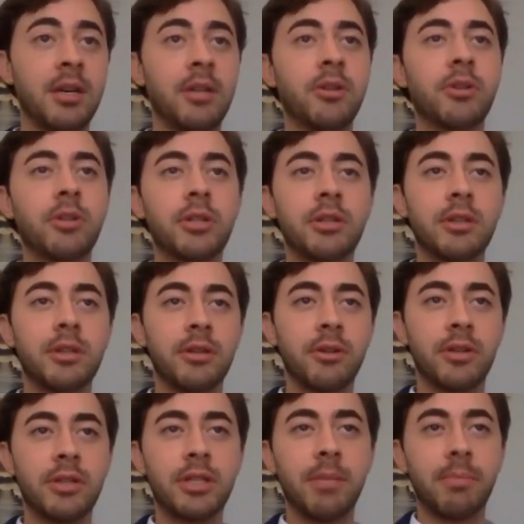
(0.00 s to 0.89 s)
There's,
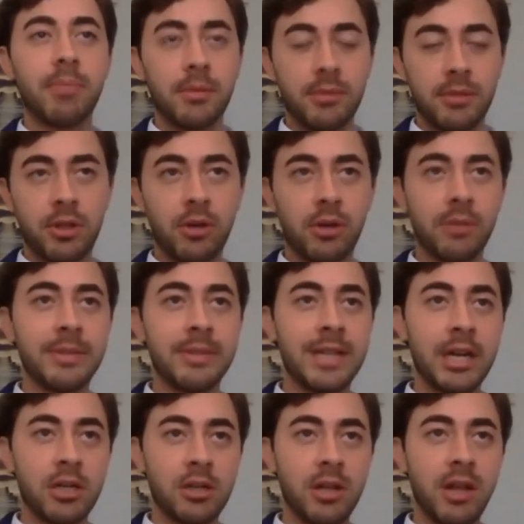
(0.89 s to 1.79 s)
there's some
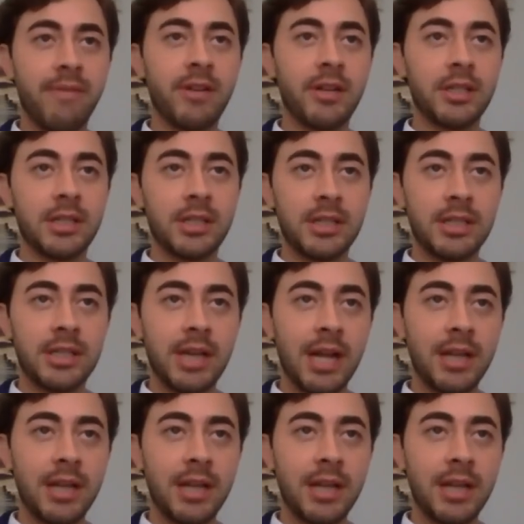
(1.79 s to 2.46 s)
circumstantial evidence in C.